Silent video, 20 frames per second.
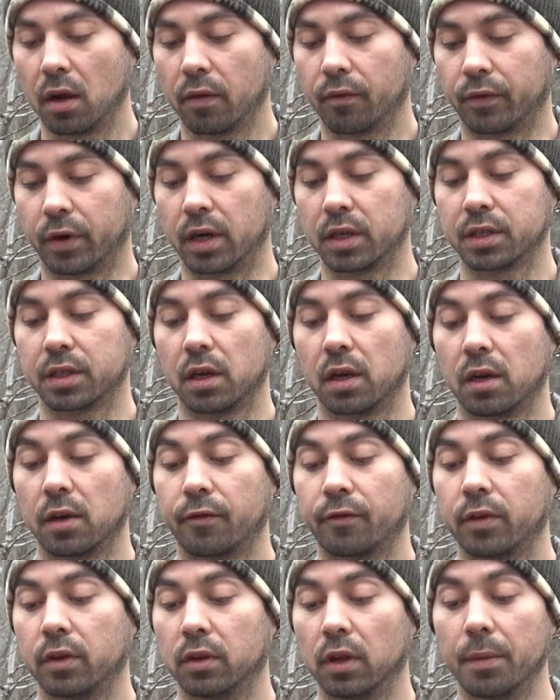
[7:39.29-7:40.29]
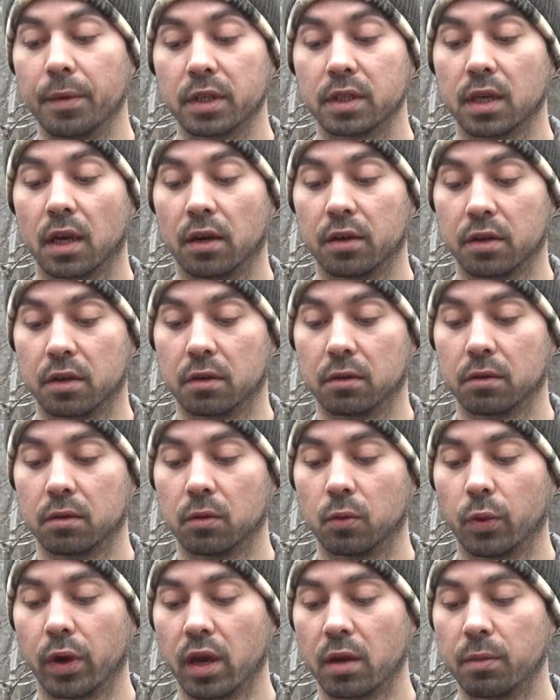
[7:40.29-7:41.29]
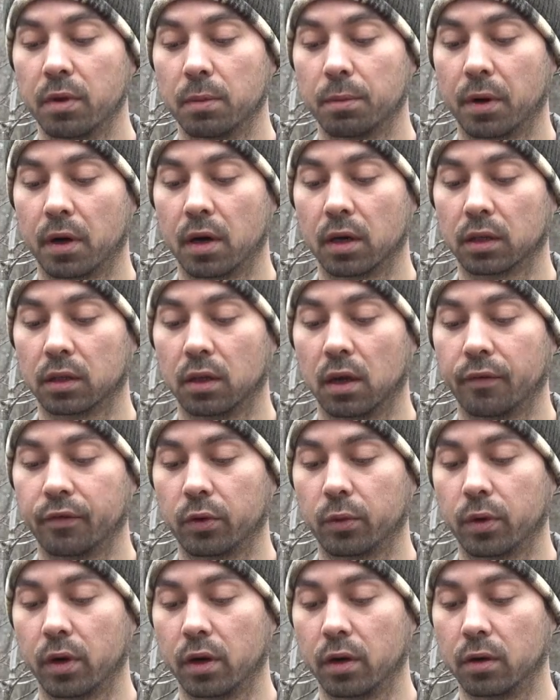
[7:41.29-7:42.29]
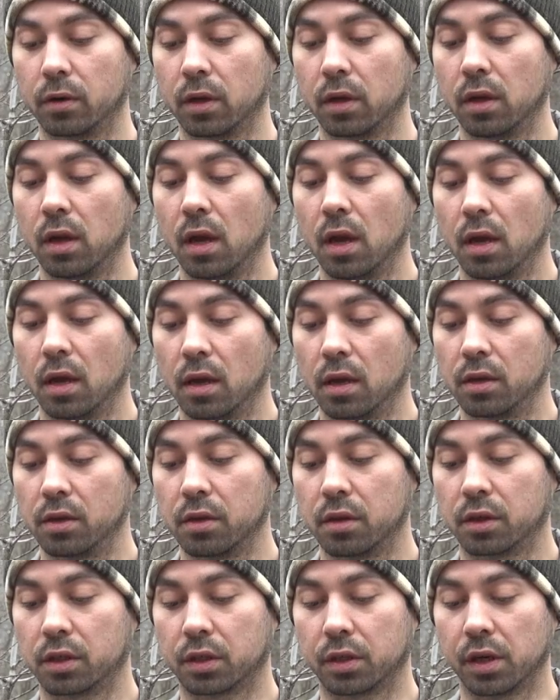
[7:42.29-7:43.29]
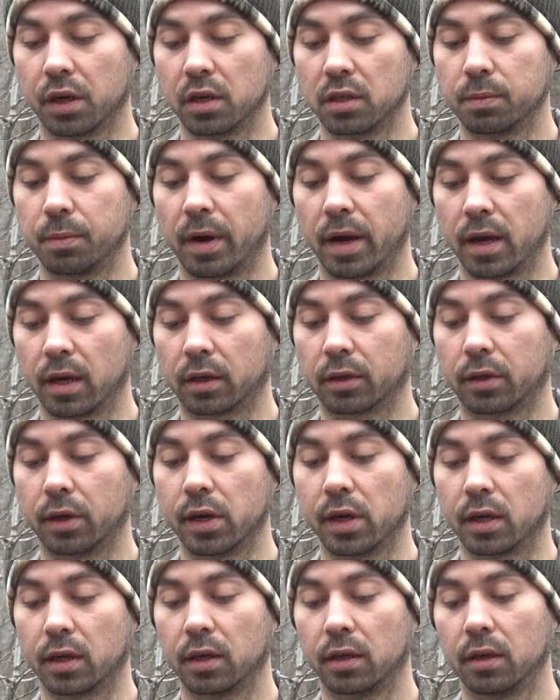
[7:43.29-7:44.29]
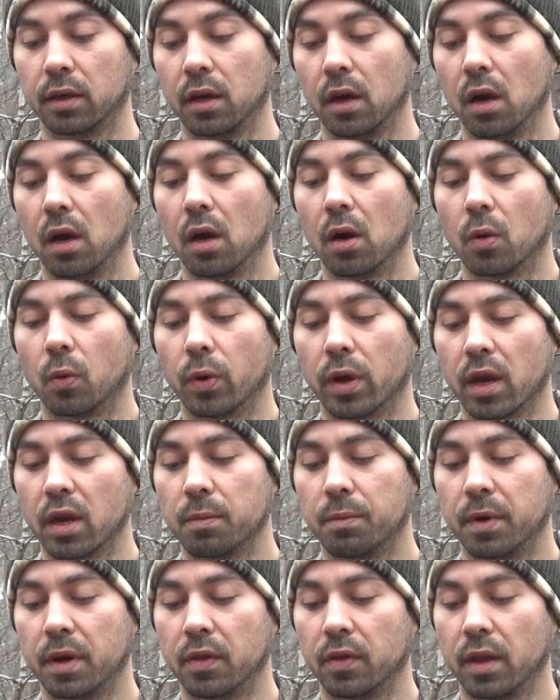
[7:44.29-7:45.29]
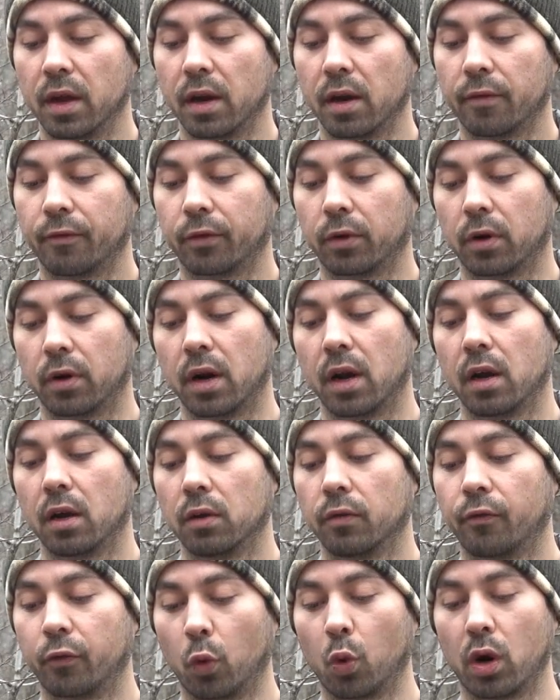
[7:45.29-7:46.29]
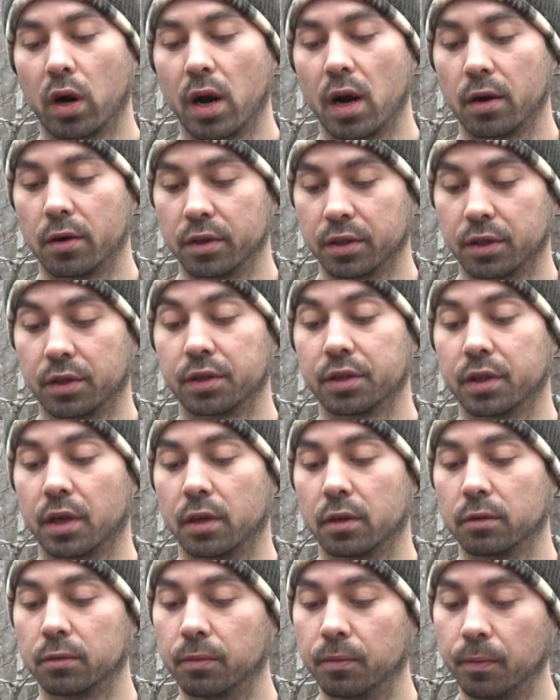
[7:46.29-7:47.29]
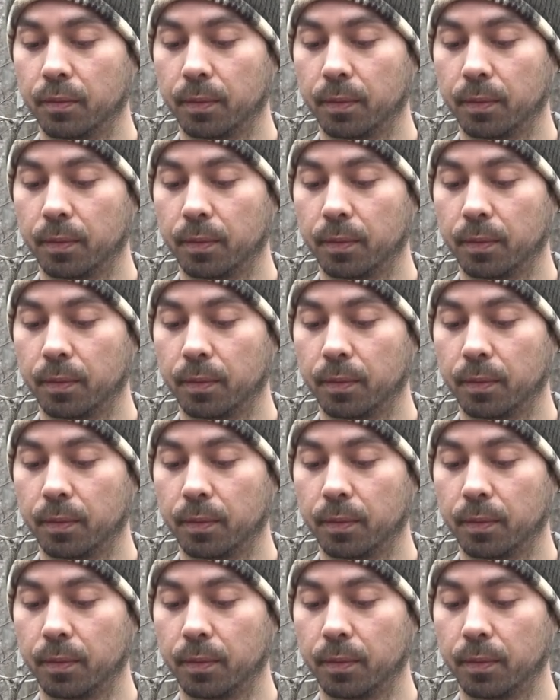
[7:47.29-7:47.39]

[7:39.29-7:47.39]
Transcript: First off, let me tell you, we had been parked off the road into the trees by a creek. We had been there for around 4 hours or so.